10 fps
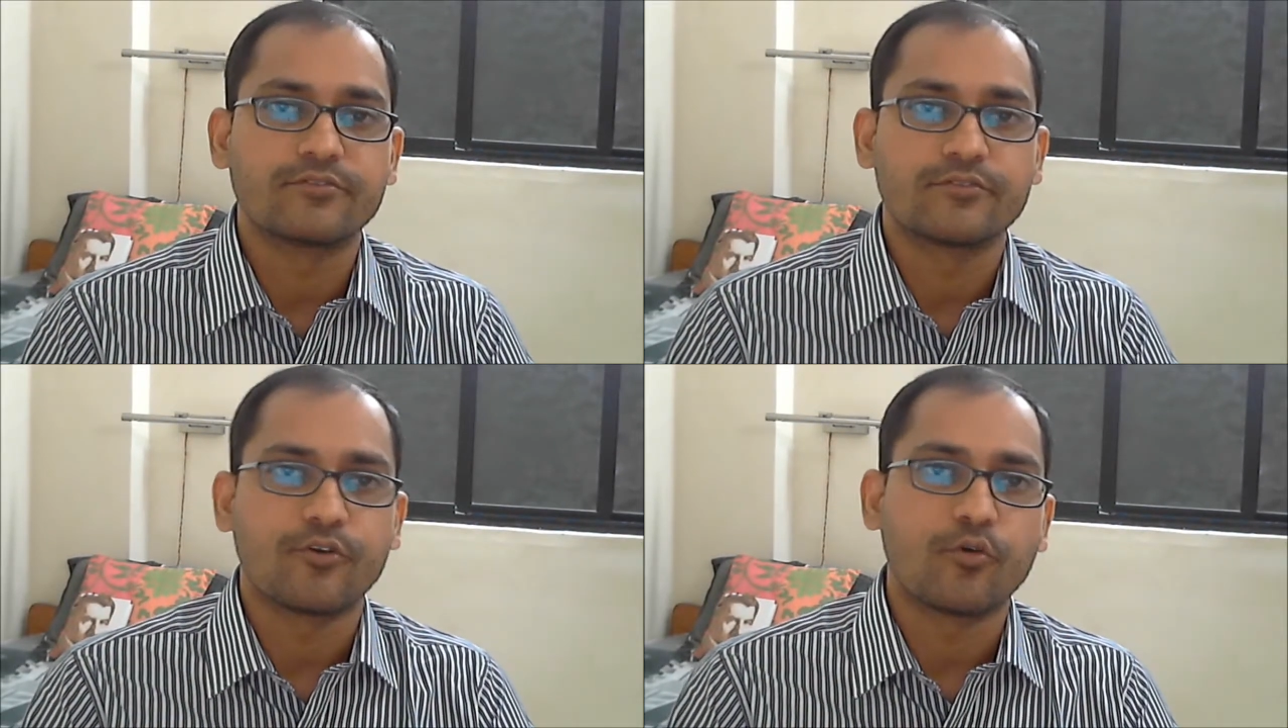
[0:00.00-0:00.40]

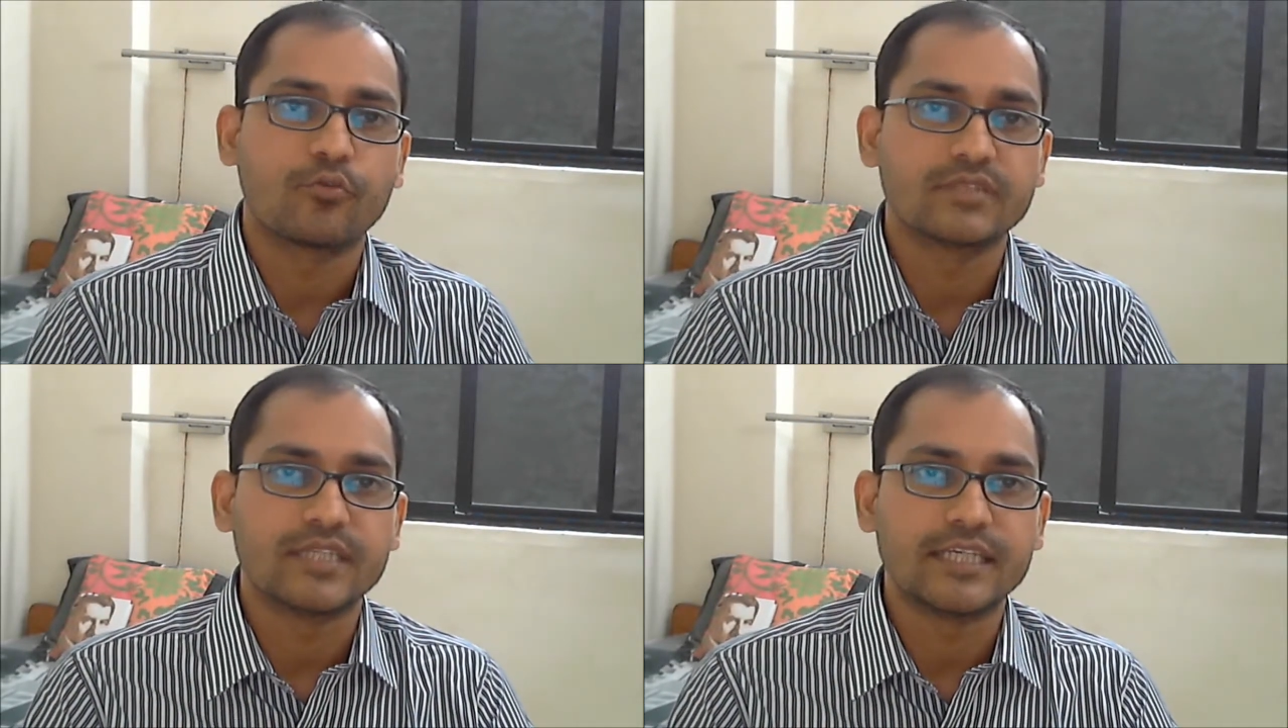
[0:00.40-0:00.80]

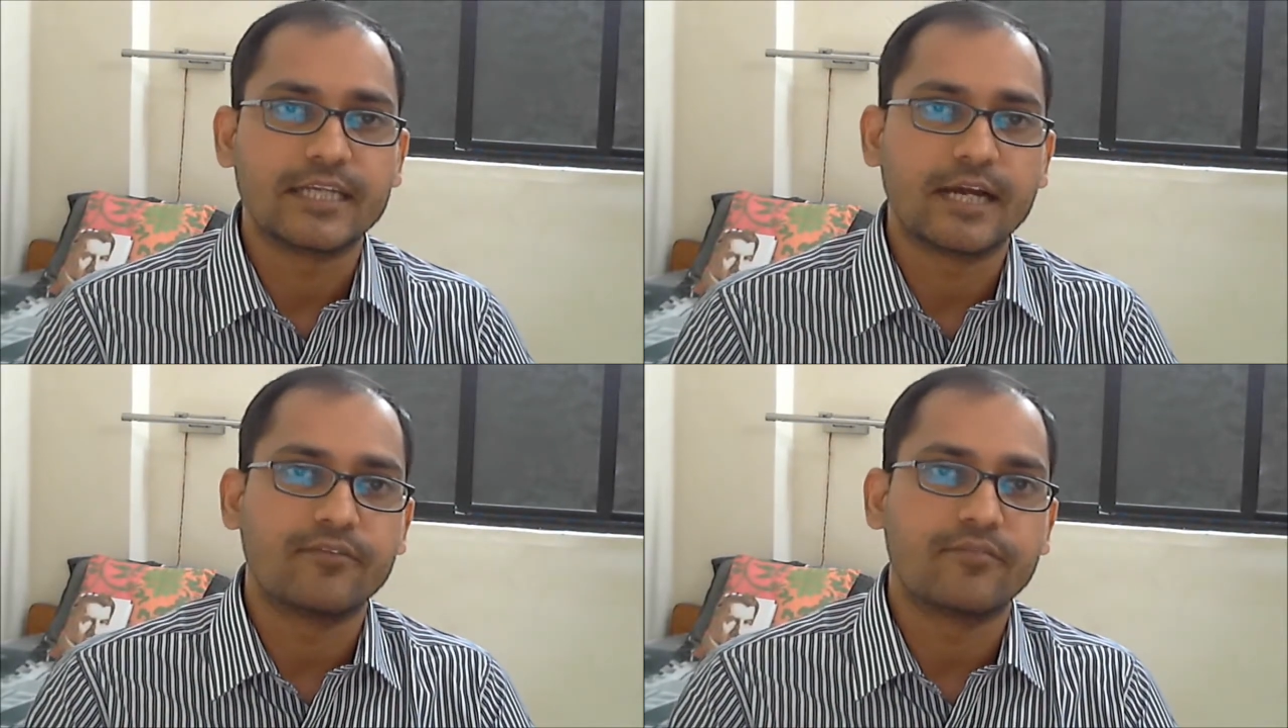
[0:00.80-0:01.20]
So the
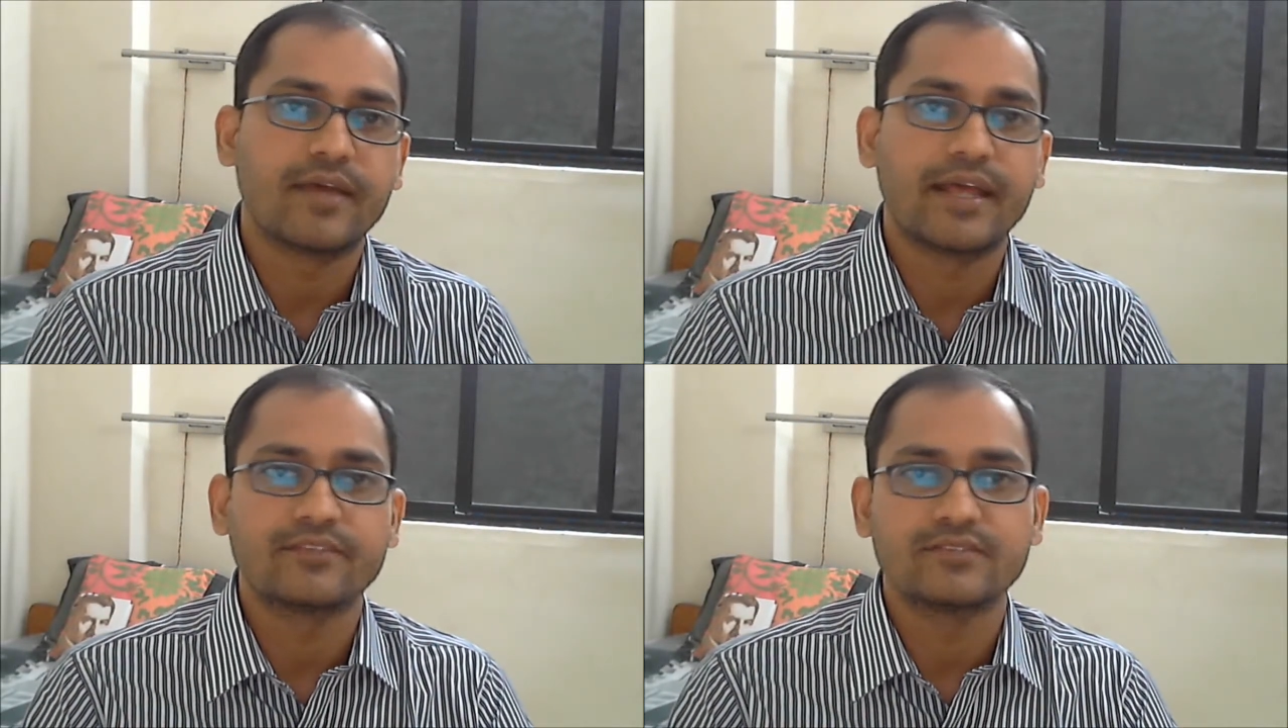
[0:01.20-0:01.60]

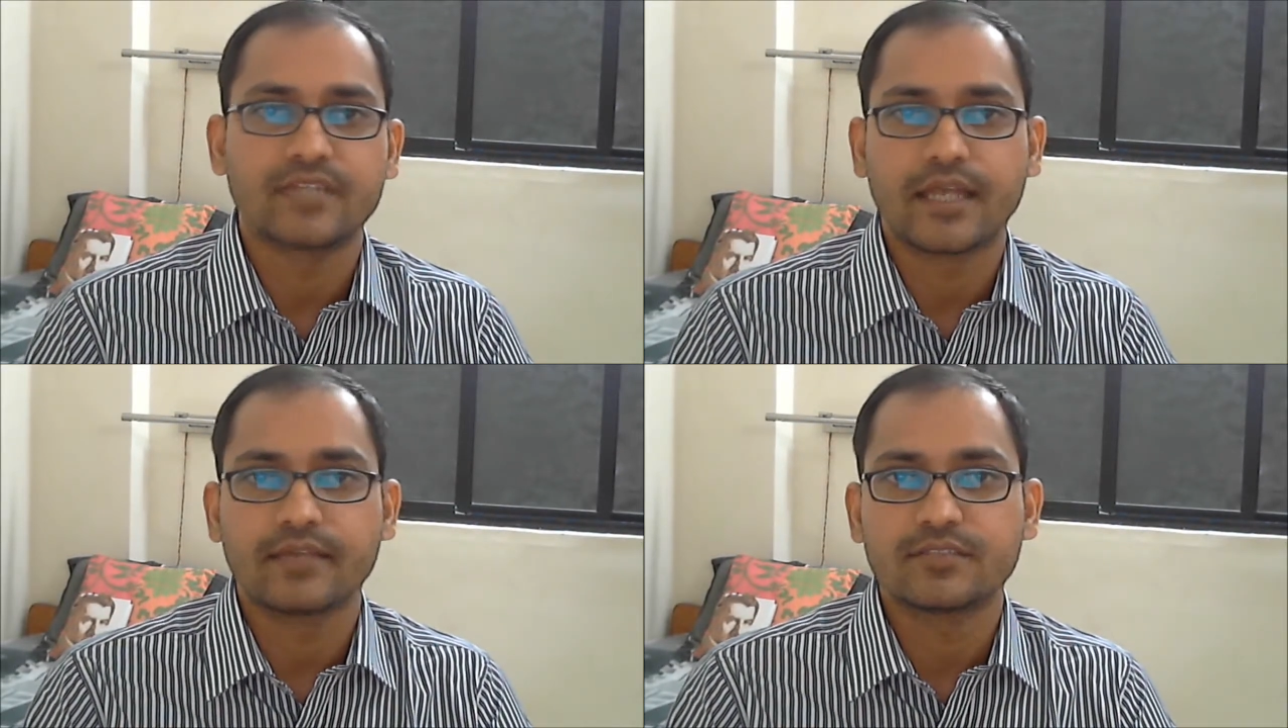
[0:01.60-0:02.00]
government
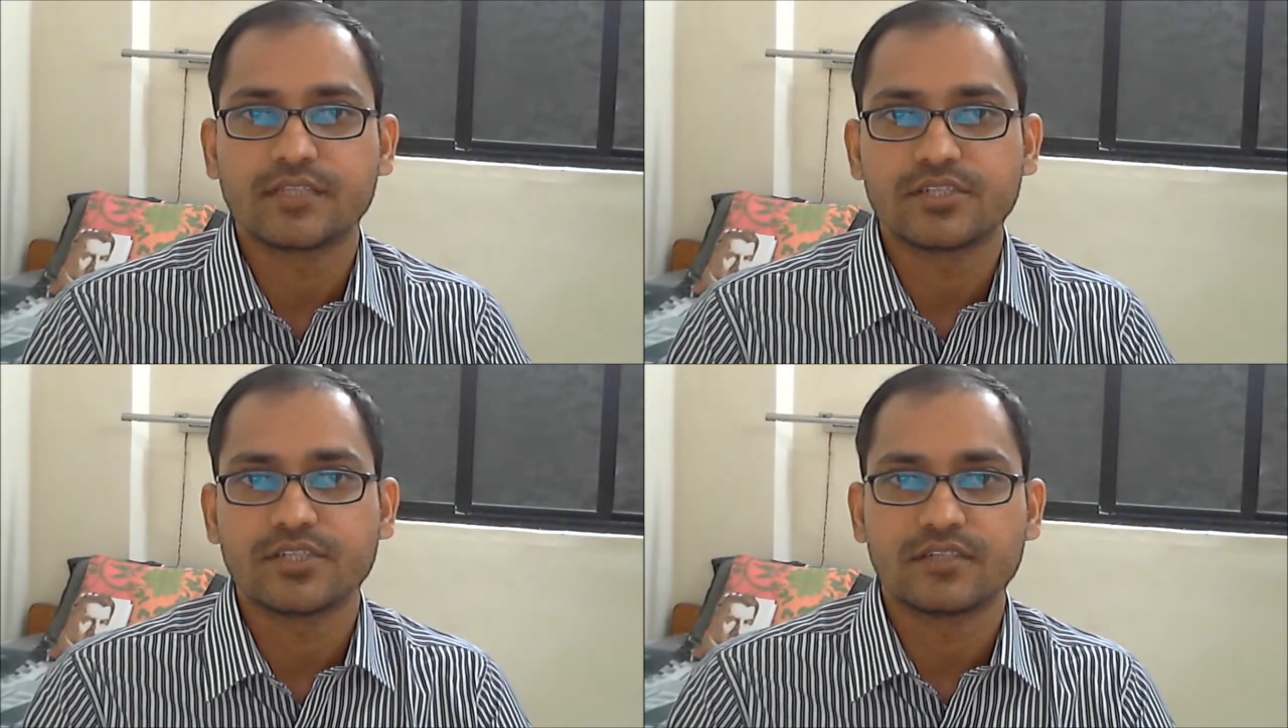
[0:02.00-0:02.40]

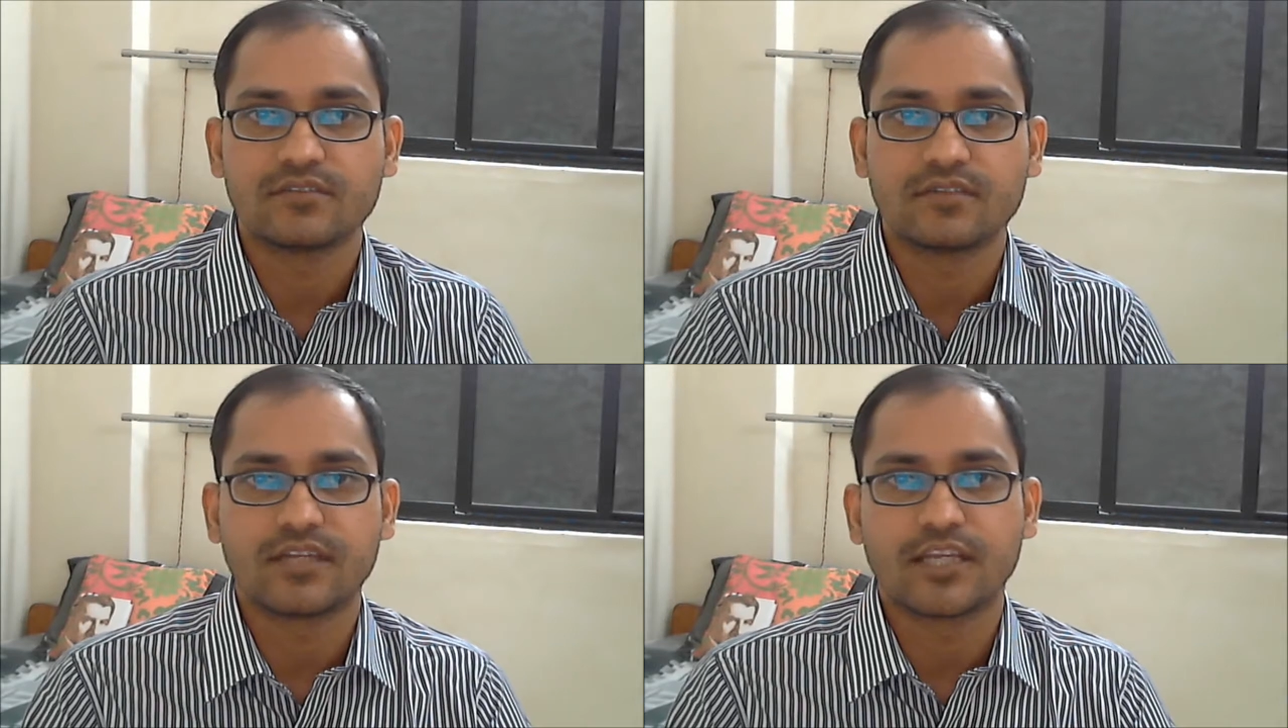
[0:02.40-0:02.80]
statisticians
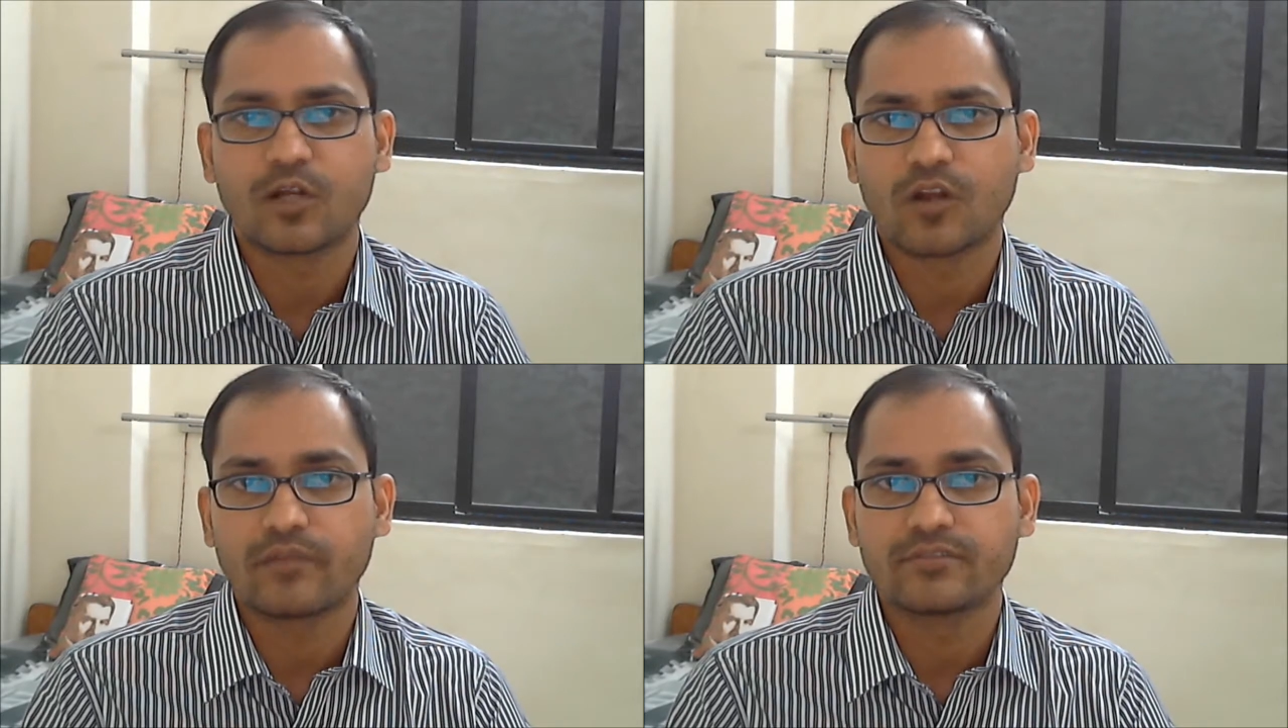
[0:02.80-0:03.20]
and
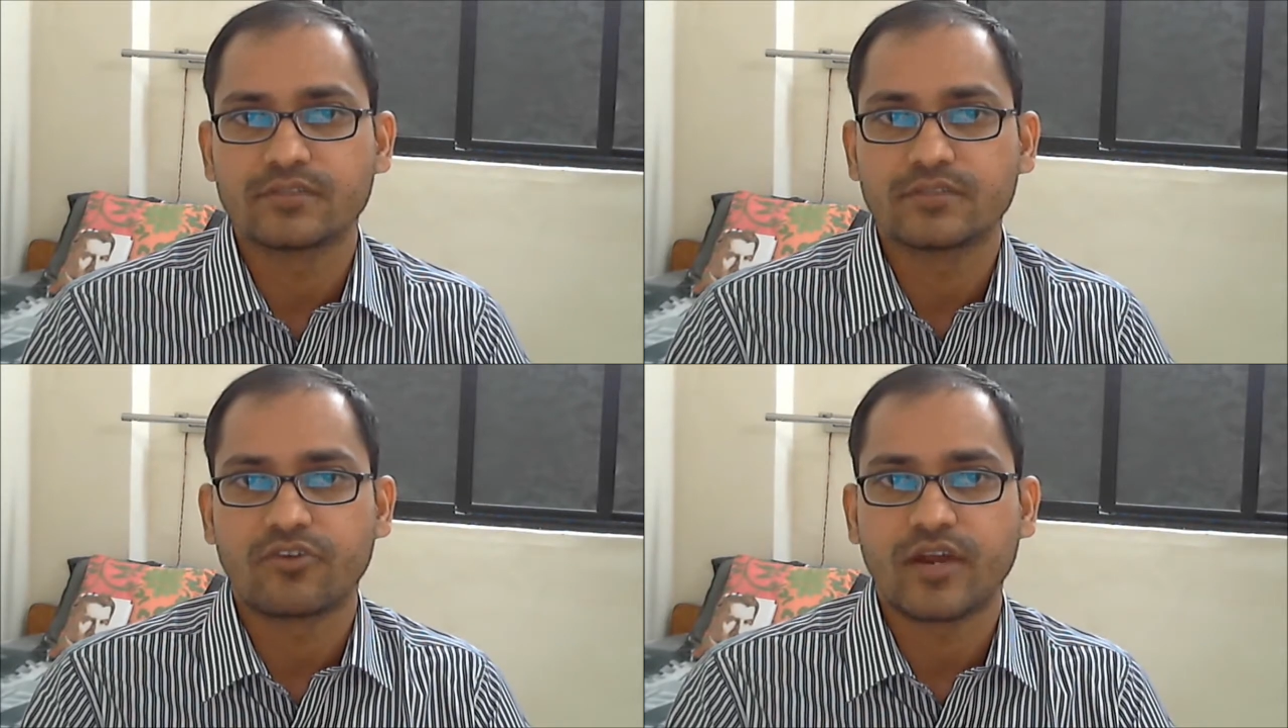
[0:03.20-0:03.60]
economists are
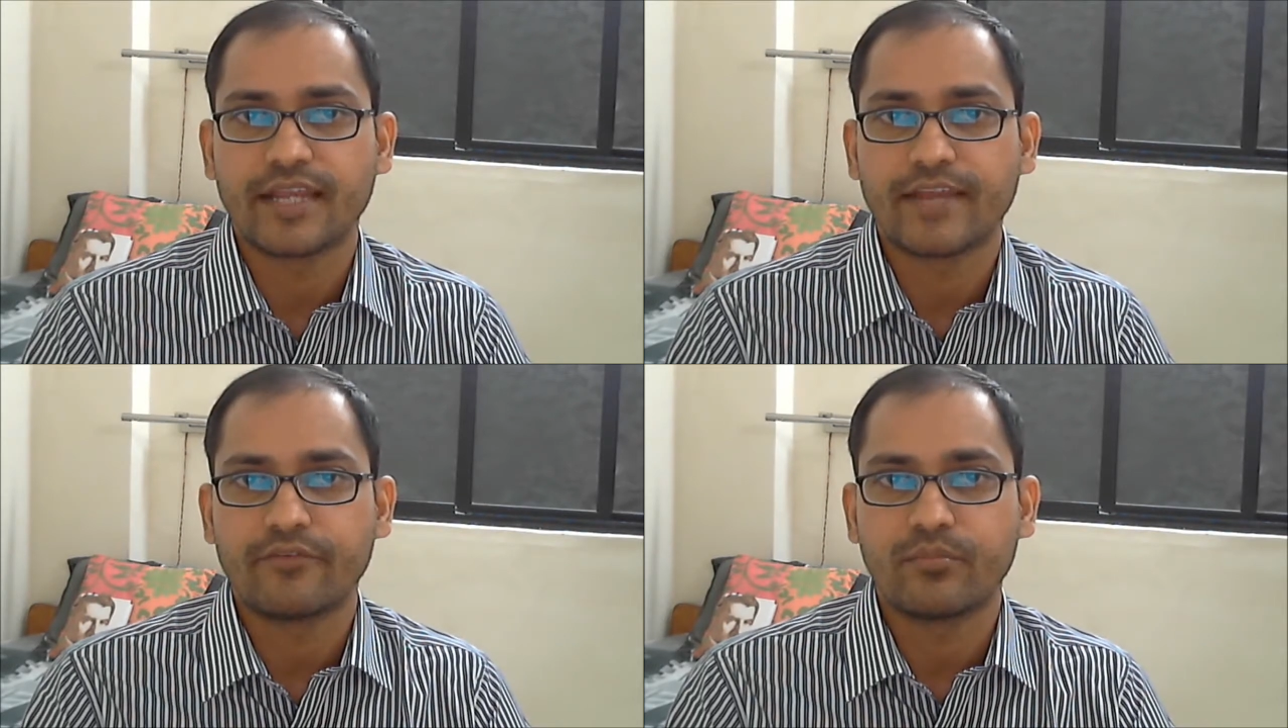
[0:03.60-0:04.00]
trying
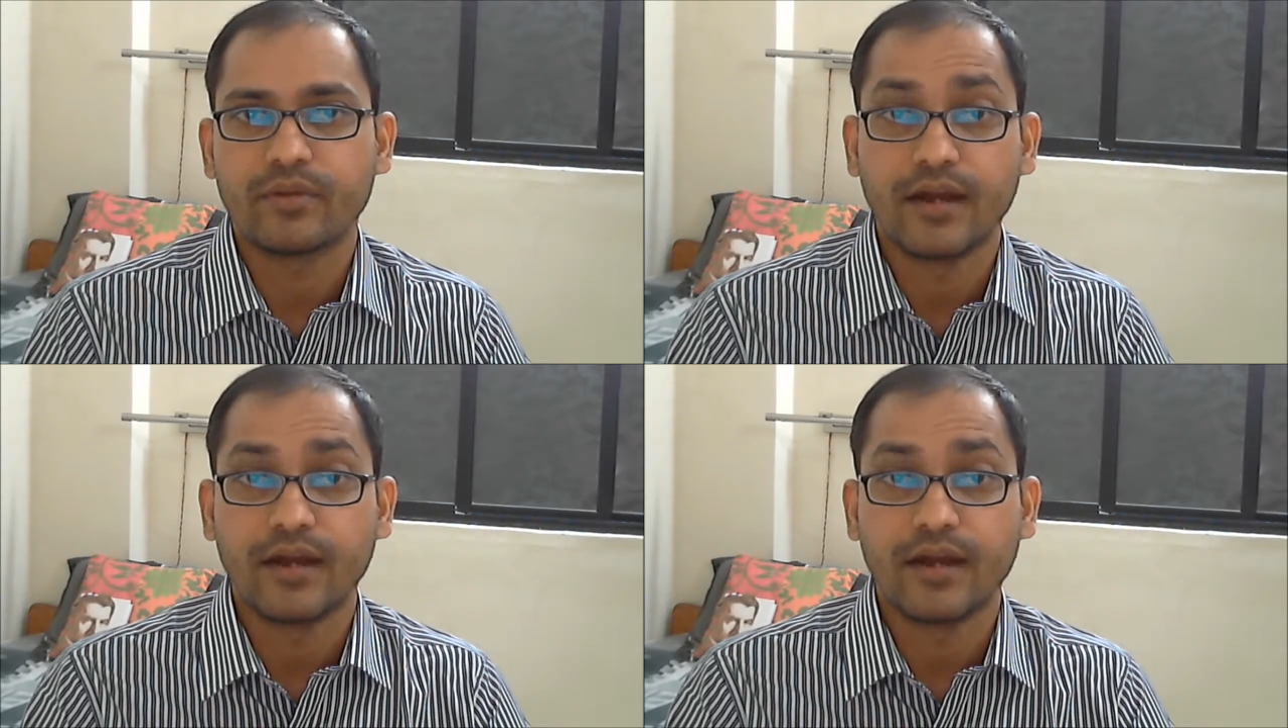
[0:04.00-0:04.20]
every bit